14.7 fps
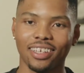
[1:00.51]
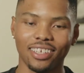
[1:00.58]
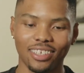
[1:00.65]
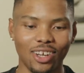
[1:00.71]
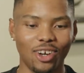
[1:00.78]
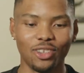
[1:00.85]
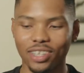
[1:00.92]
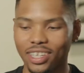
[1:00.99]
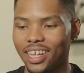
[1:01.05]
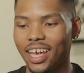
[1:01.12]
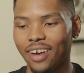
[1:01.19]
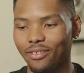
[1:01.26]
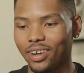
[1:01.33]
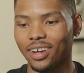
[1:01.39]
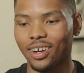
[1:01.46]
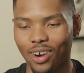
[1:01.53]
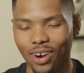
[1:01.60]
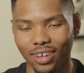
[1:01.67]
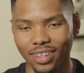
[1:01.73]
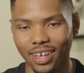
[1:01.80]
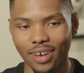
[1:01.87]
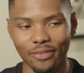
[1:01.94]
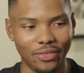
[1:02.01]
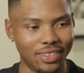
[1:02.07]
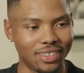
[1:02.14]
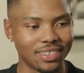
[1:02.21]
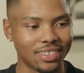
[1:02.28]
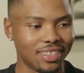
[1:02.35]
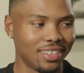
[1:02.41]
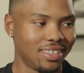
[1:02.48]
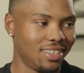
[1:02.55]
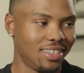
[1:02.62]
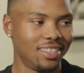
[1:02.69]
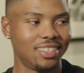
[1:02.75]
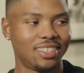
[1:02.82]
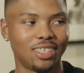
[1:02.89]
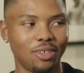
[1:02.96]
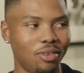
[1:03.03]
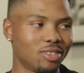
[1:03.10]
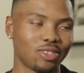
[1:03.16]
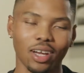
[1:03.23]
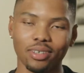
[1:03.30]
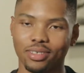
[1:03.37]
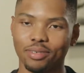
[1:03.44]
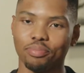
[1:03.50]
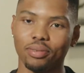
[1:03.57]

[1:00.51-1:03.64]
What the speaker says: You know, you could have one car left and someone drops a